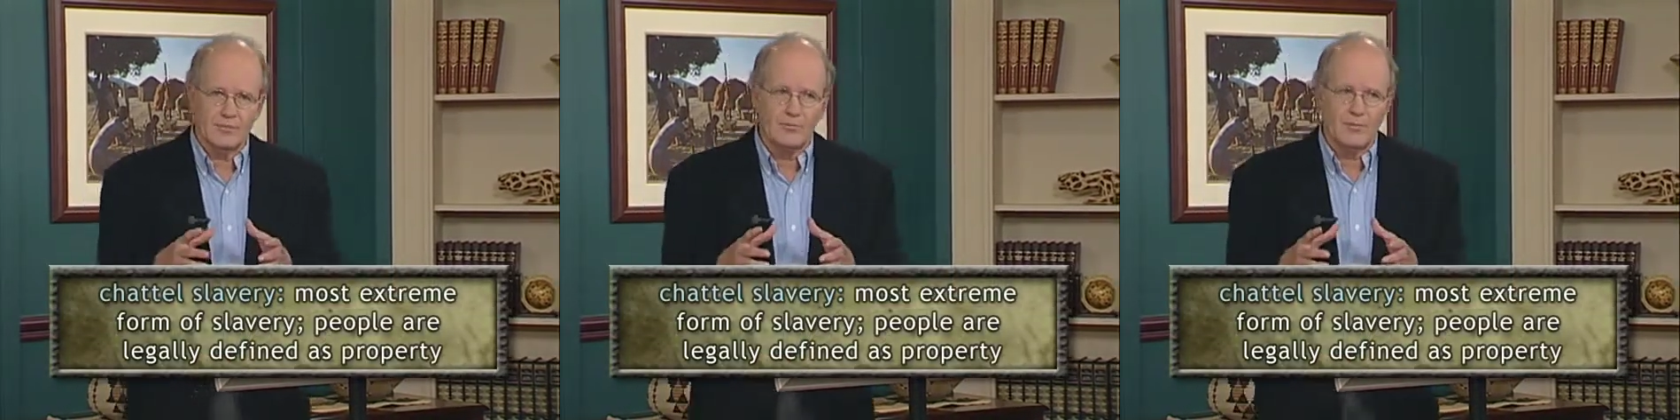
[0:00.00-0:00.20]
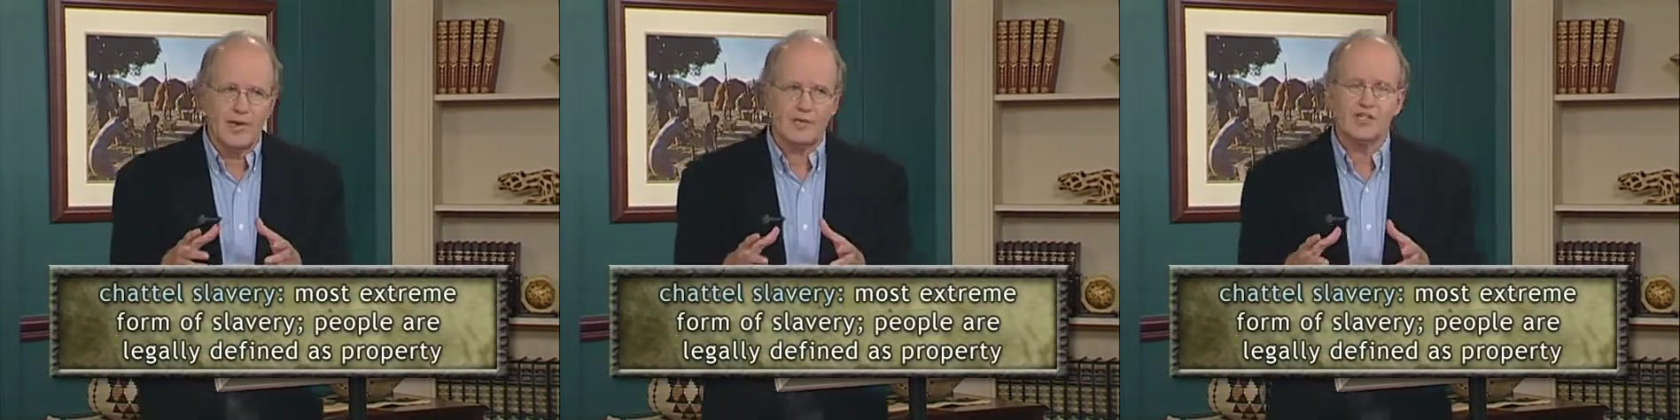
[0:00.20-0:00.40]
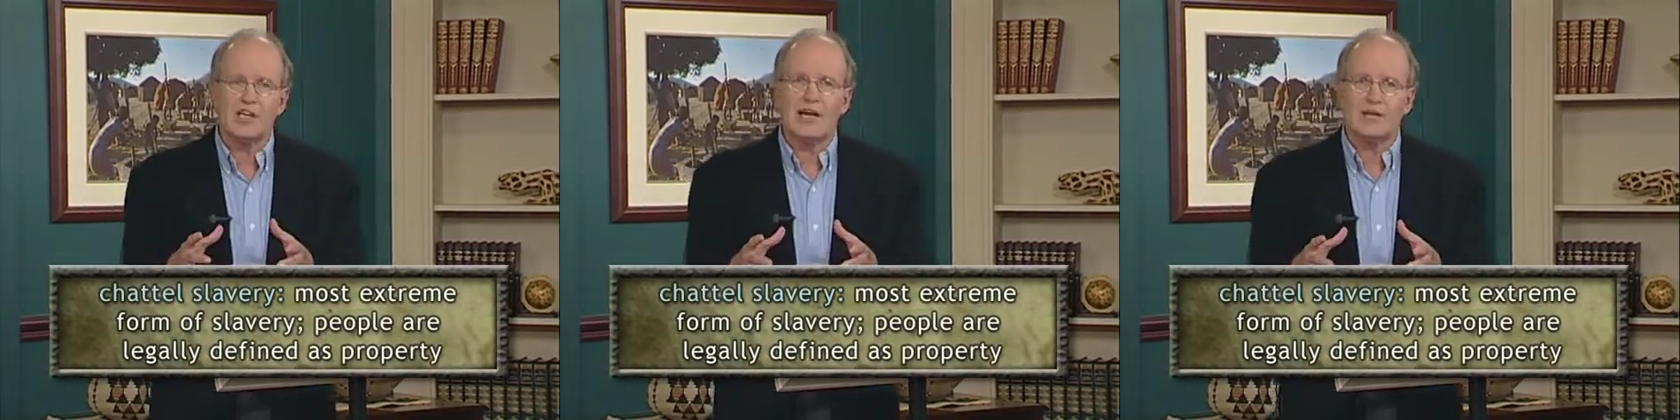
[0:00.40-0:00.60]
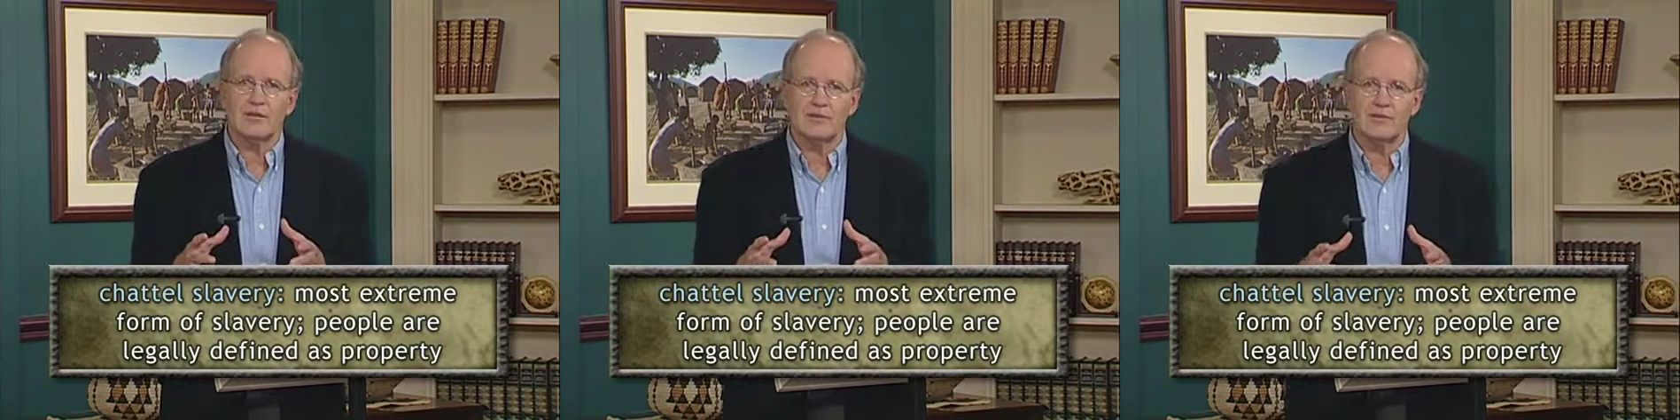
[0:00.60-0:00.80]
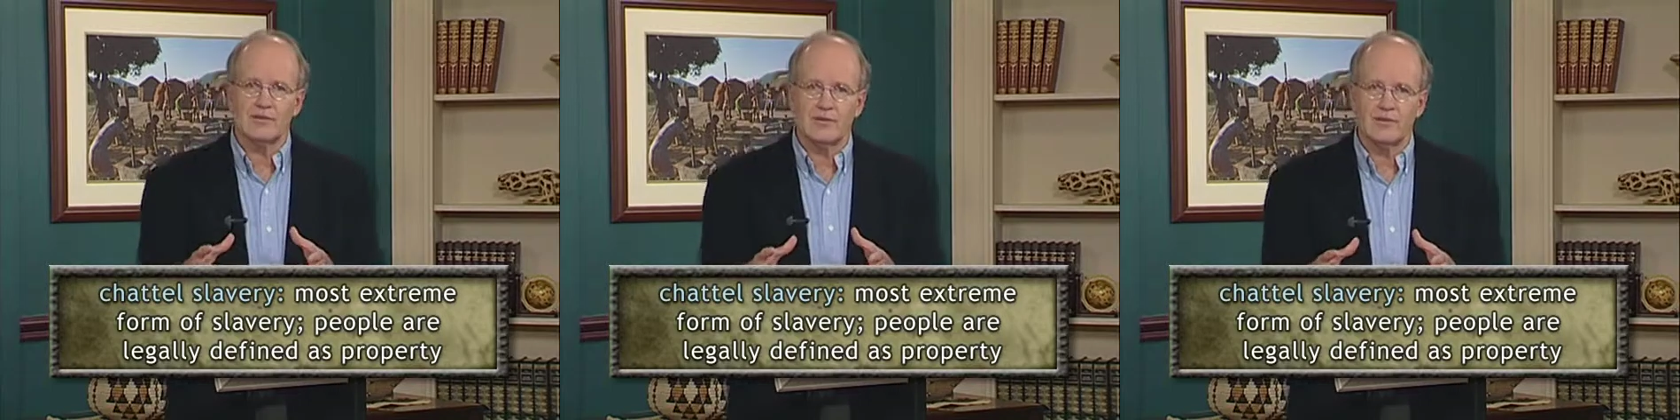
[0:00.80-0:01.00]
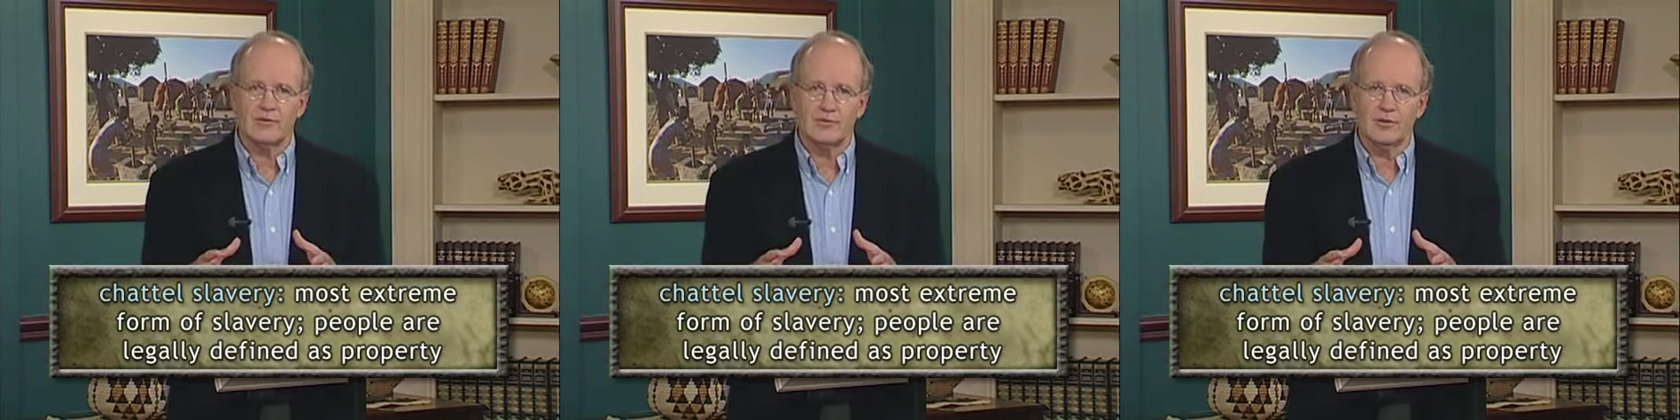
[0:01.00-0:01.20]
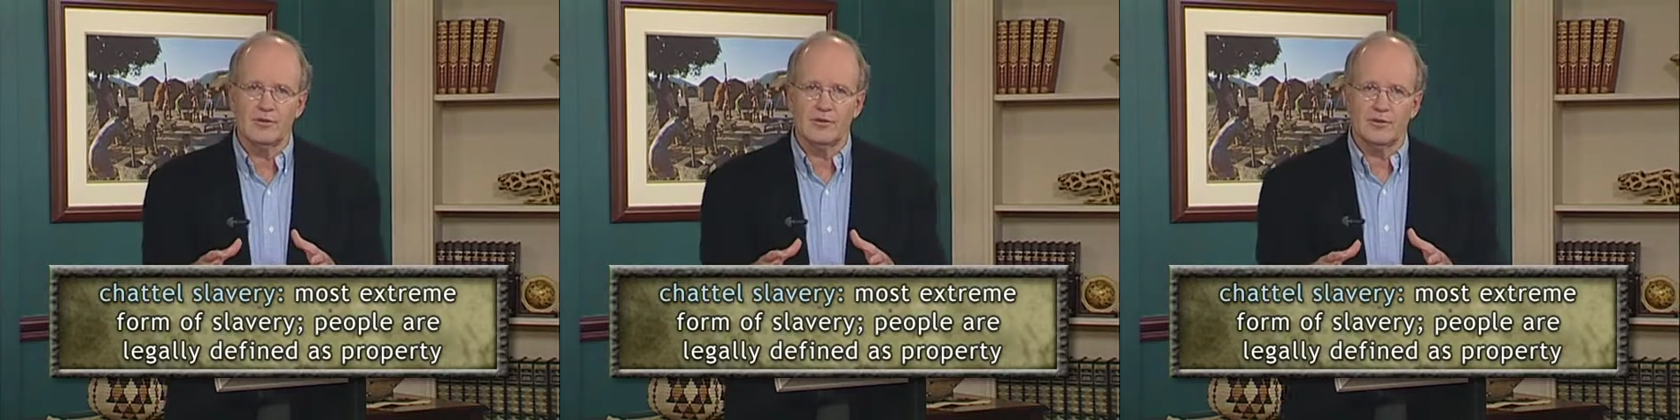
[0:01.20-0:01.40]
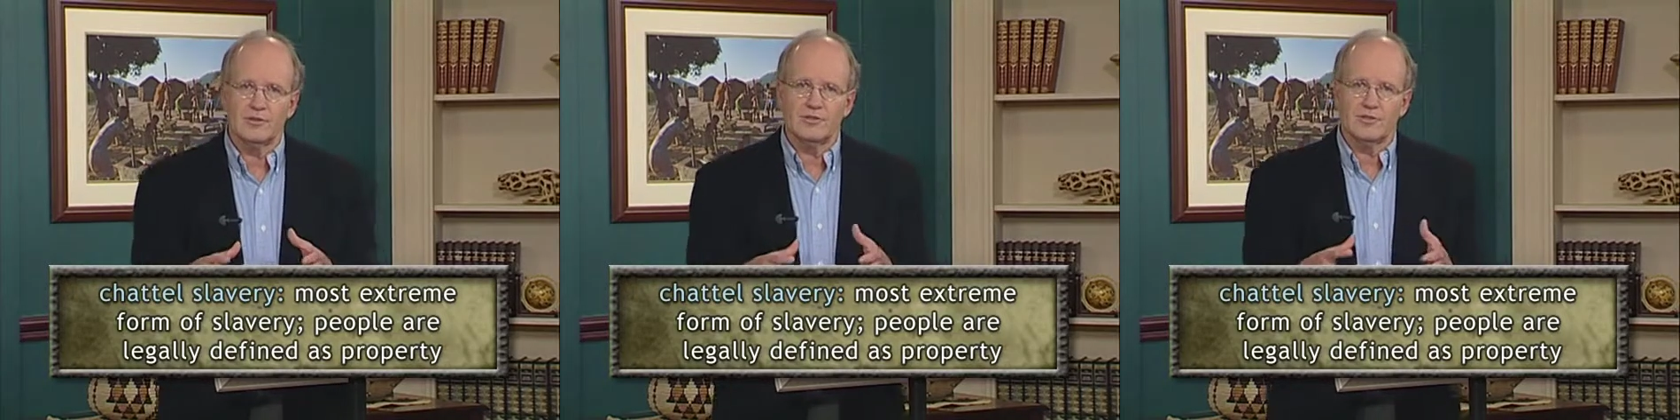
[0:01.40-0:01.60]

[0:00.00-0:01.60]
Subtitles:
by chattel slavery,